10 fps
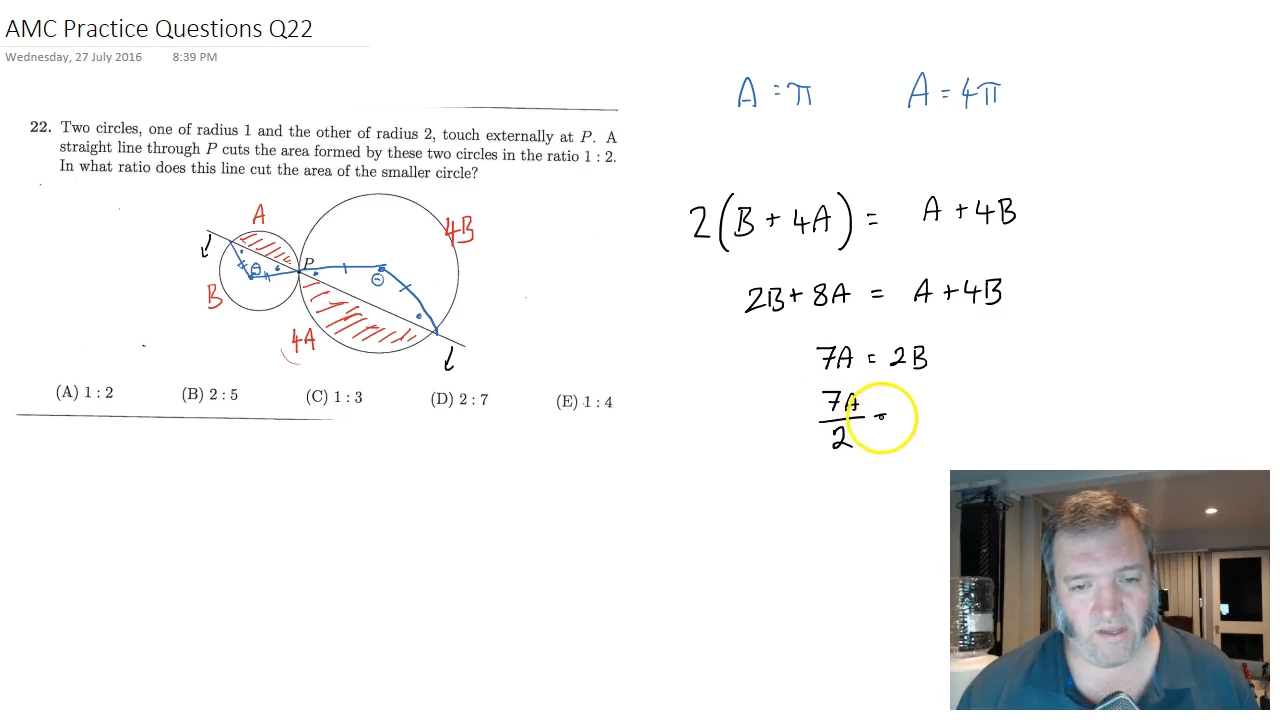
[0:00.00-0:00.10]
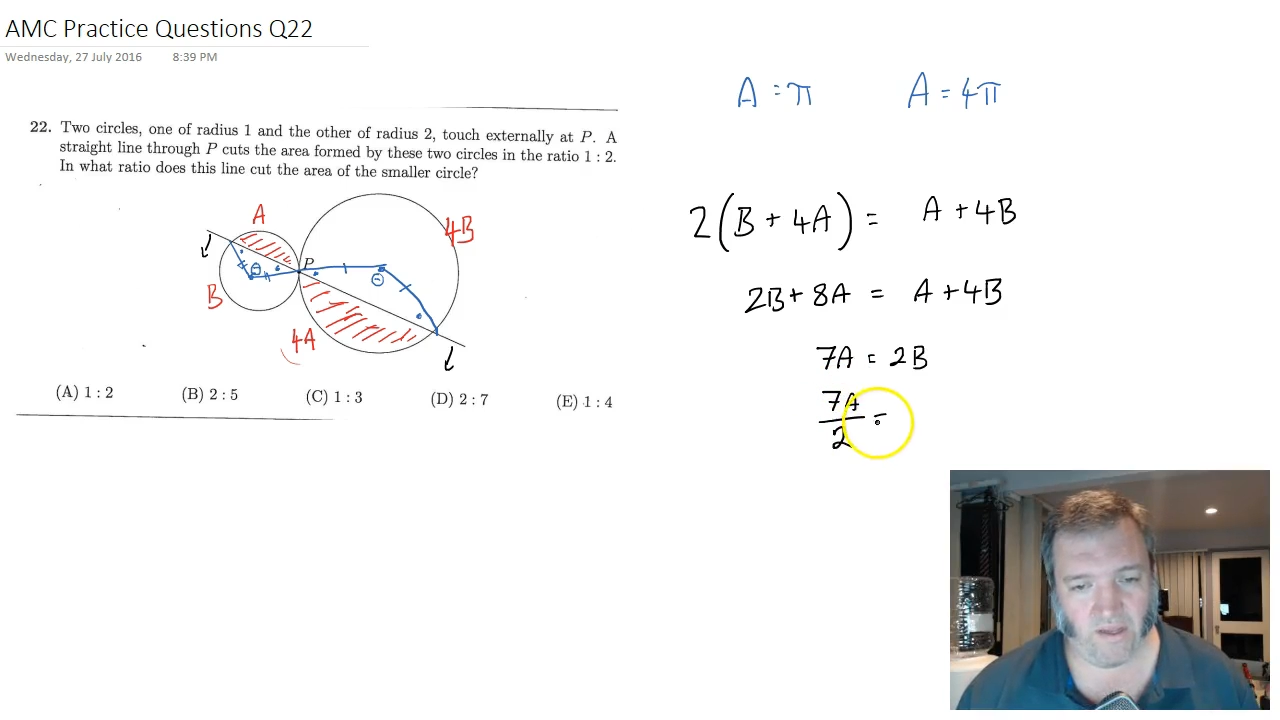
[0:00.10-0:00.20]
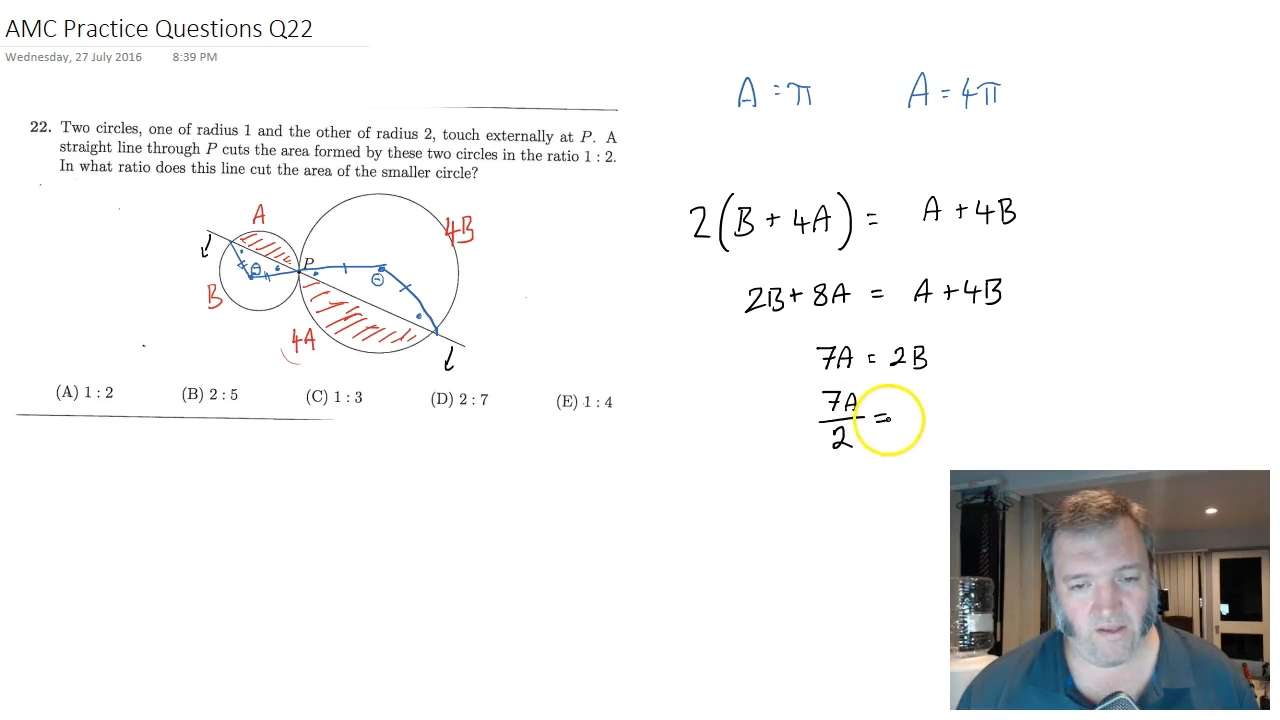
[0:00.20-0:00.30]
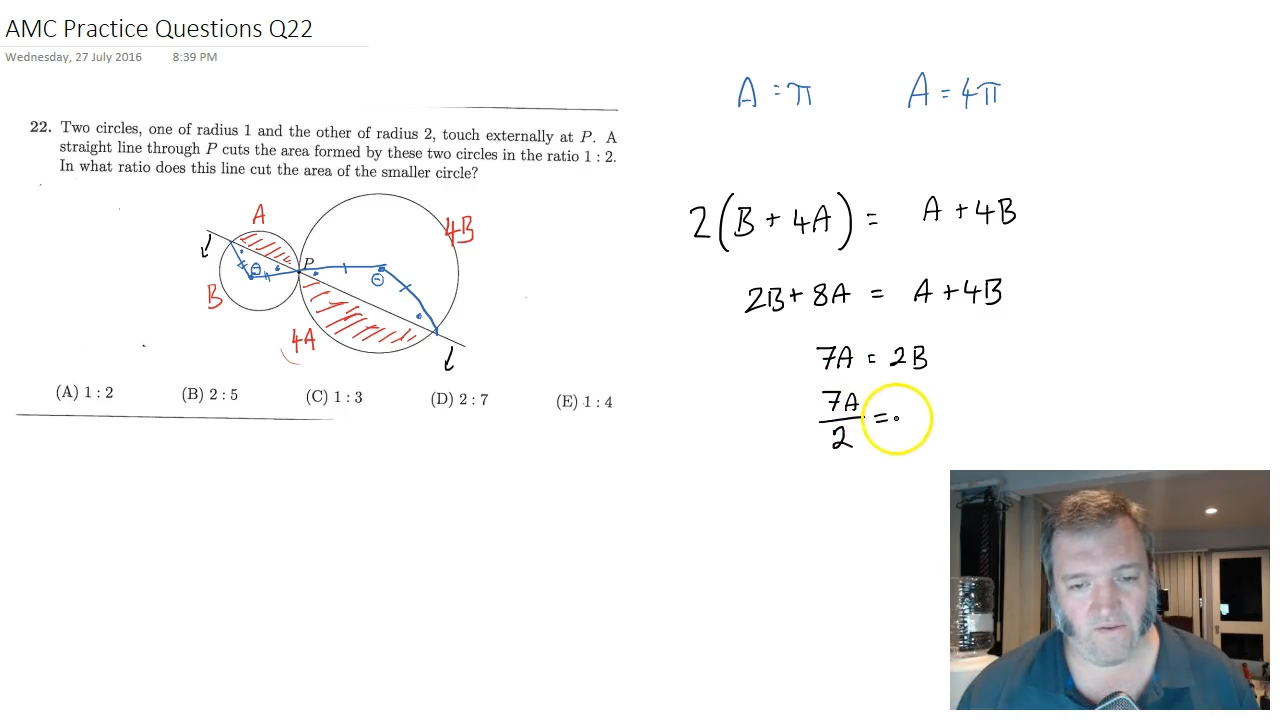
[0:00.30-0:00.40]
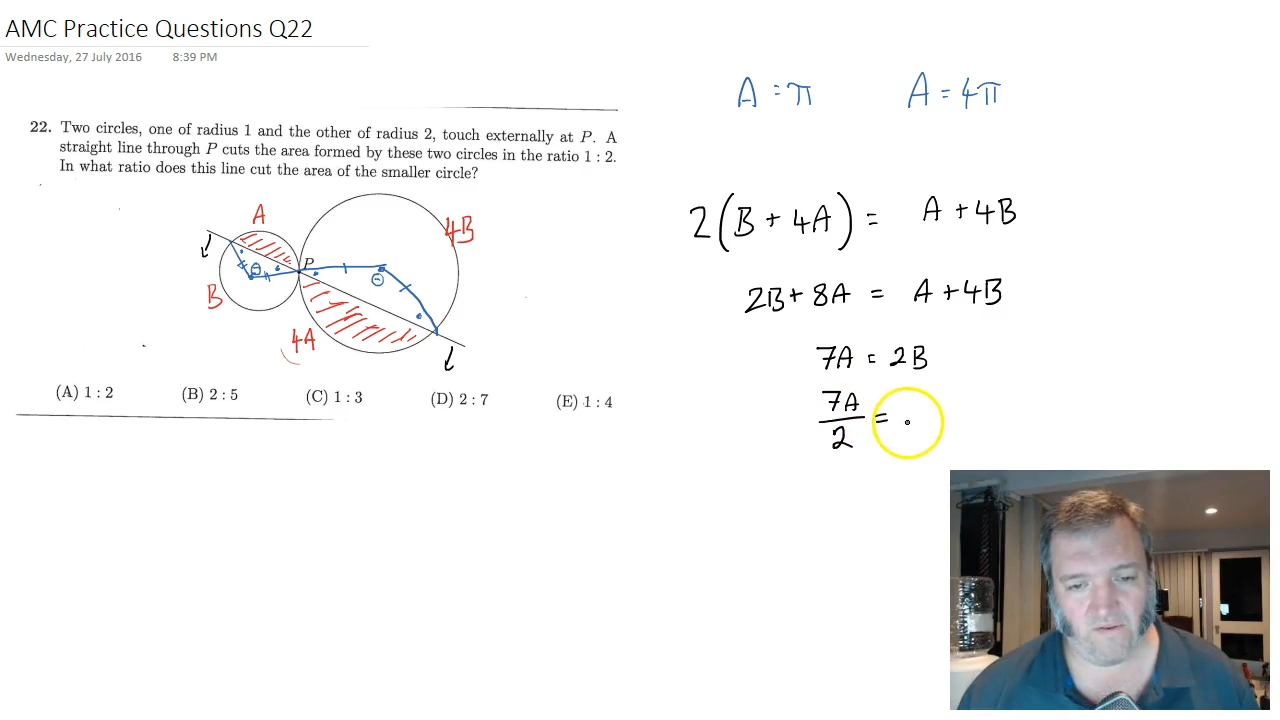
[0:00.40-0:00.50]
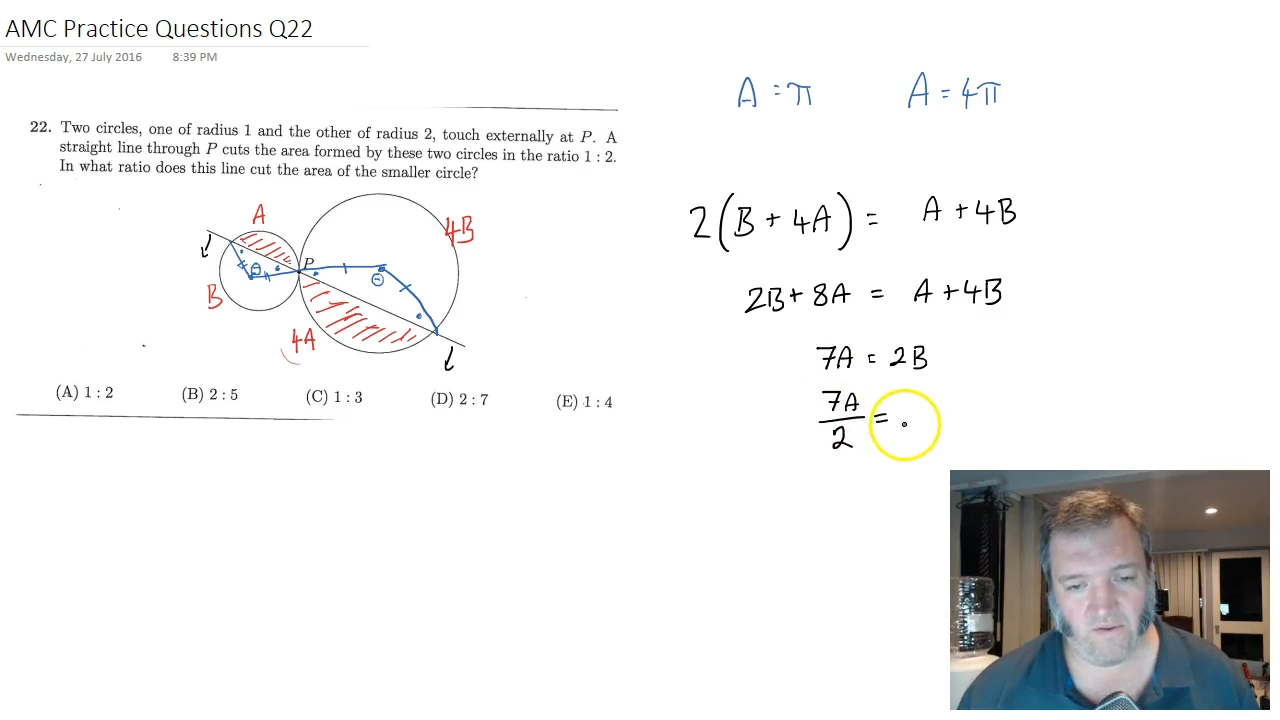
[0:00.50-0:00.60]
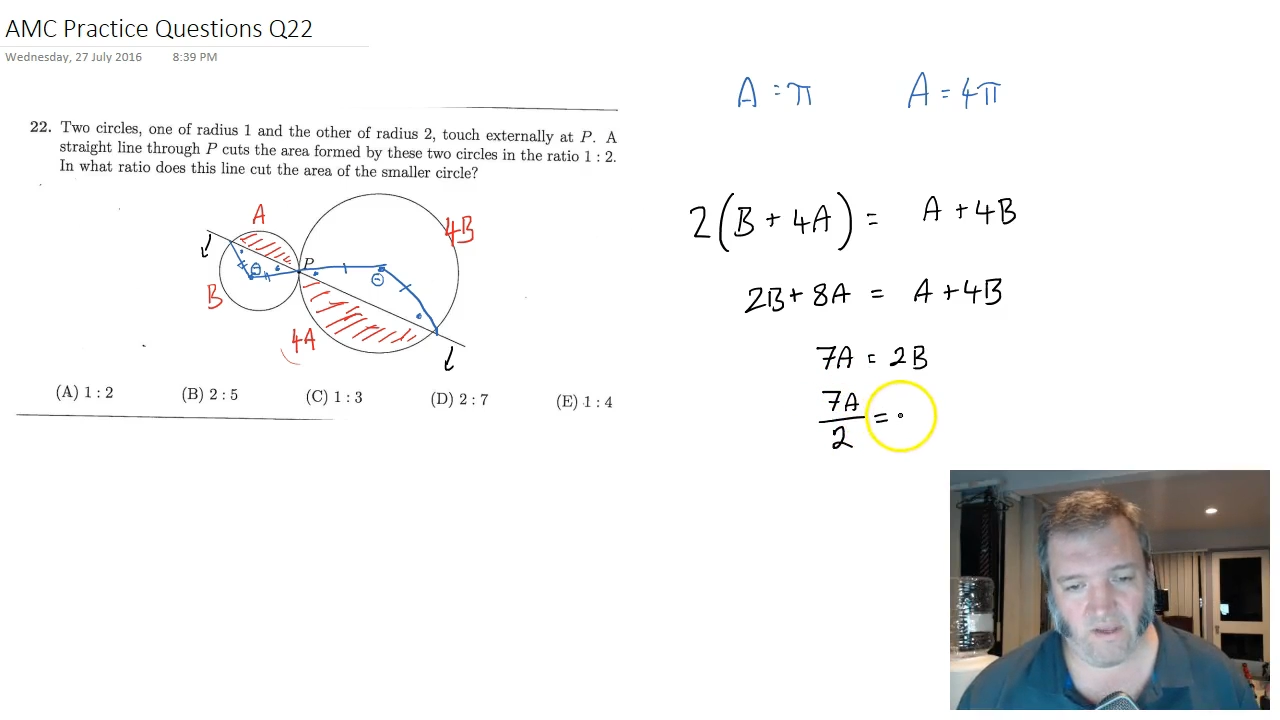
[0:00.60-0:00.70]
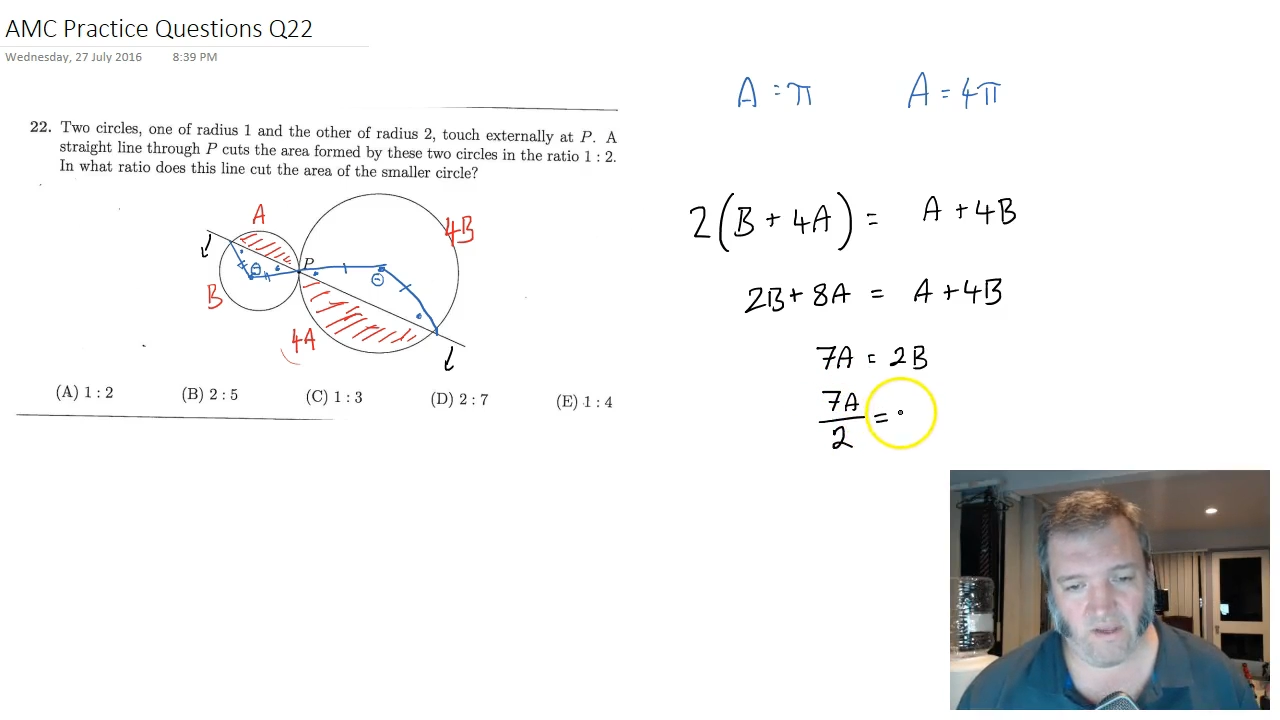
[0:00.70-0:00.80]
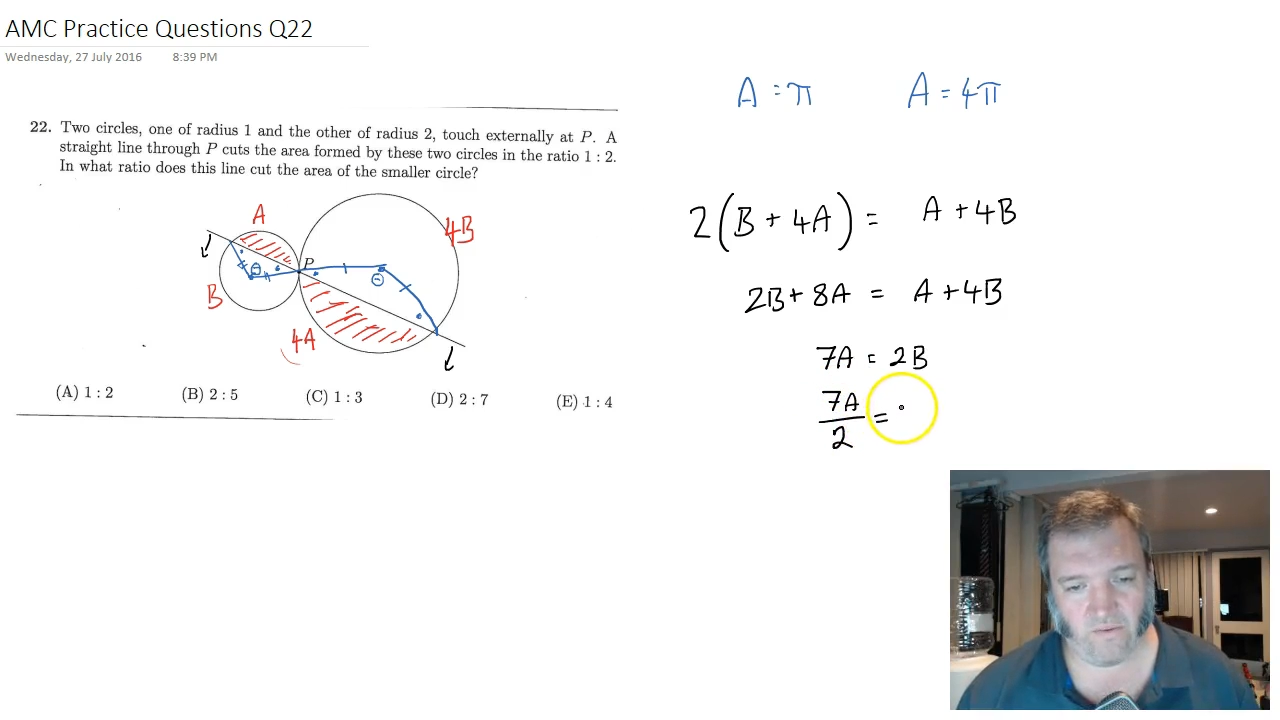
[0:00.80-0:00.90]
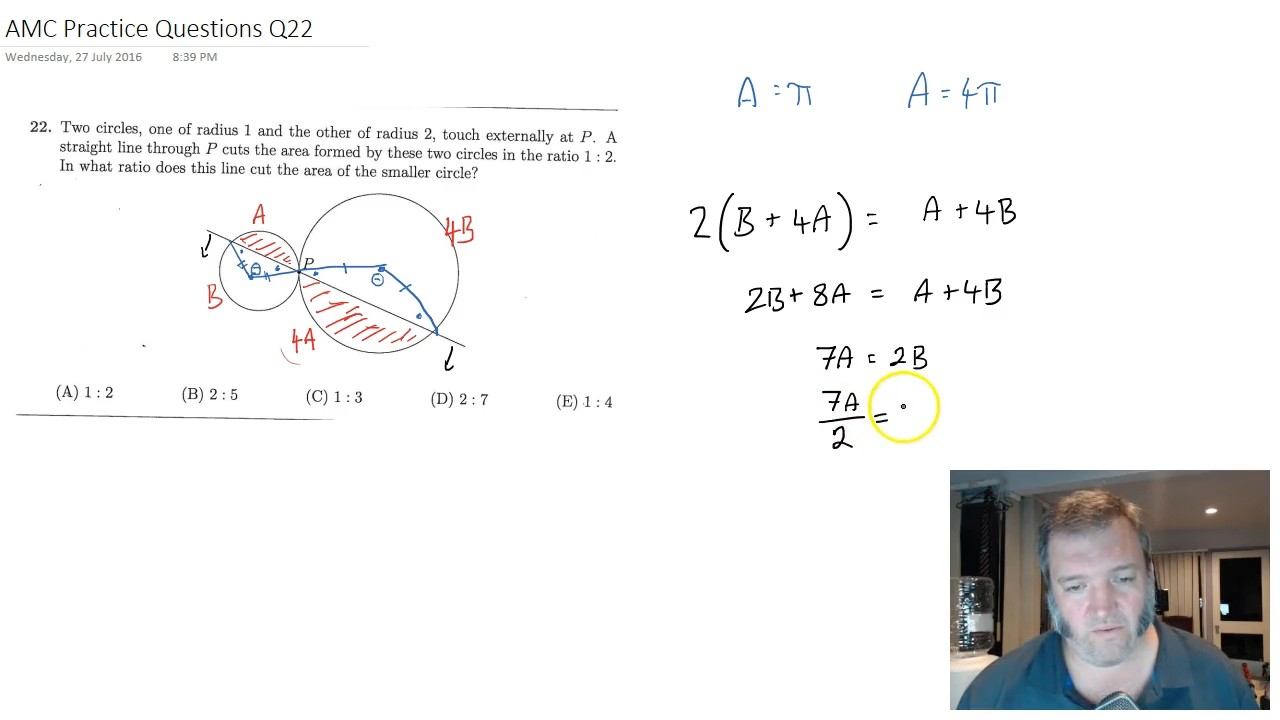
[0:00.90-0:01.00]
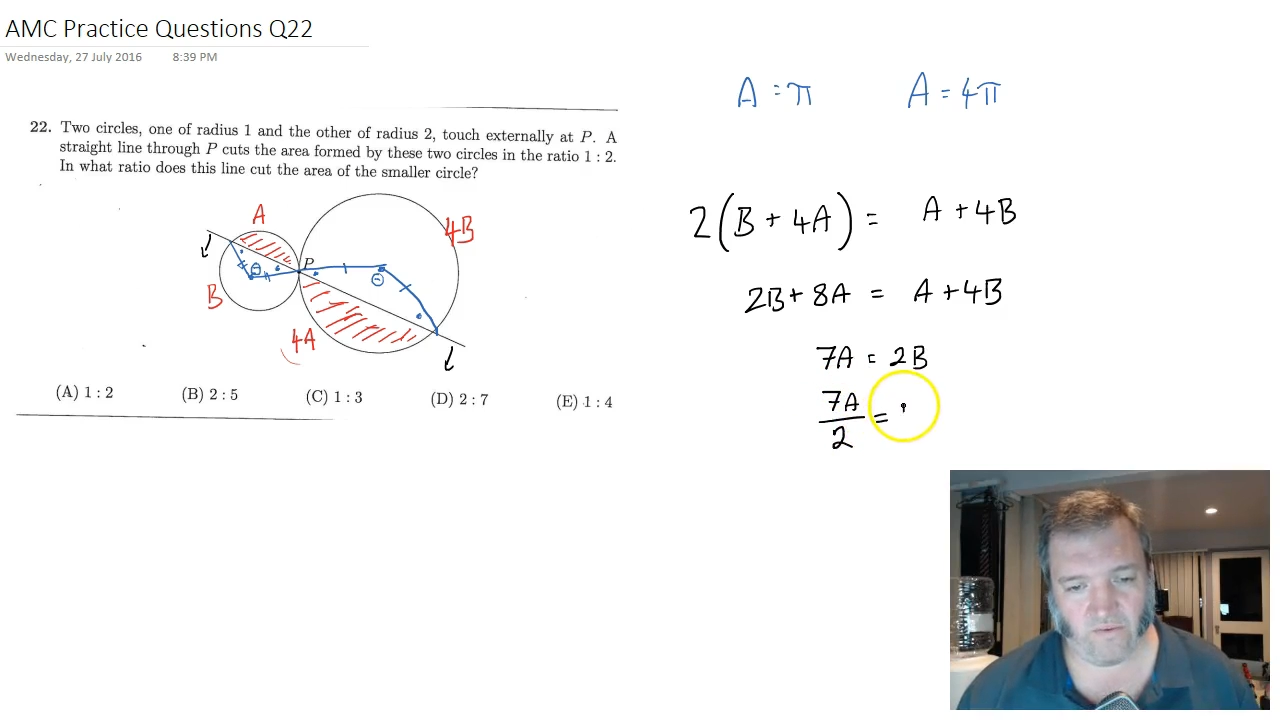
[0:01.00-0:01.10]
is equal